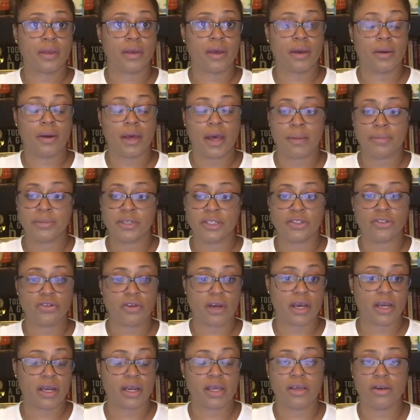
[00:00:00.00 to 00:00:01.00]
I'm just
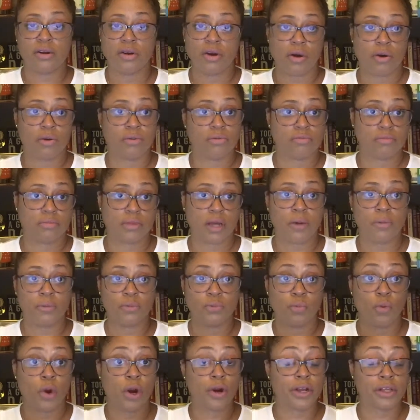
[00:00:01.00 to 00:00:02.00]
trying,
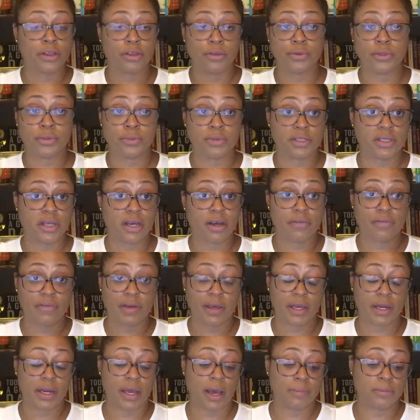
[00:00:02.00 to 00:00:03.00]
I'm working through some stuff,
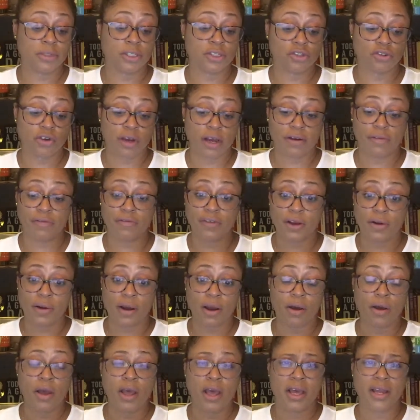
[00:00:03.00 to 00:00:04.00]
and I'm just trying to figure
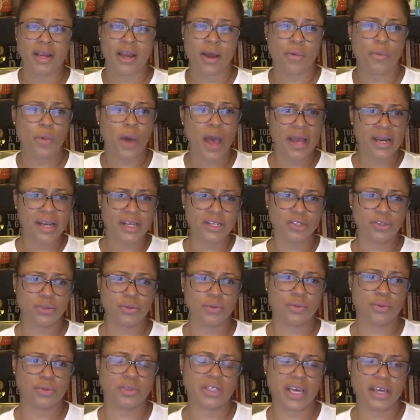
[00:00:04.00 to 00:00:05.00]
out, why did
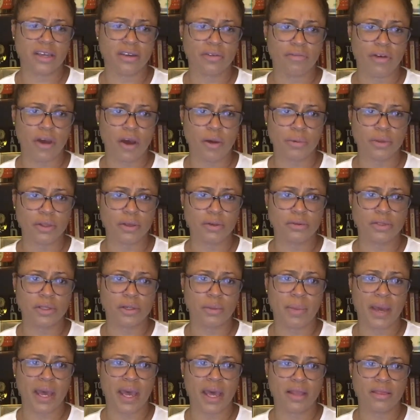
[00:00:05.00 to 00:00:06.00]
you take your phone with you to
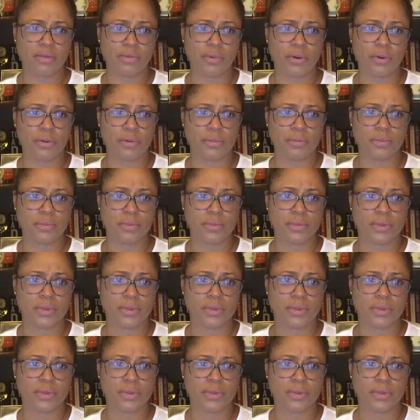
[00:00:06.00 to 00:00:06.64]
the bathroom?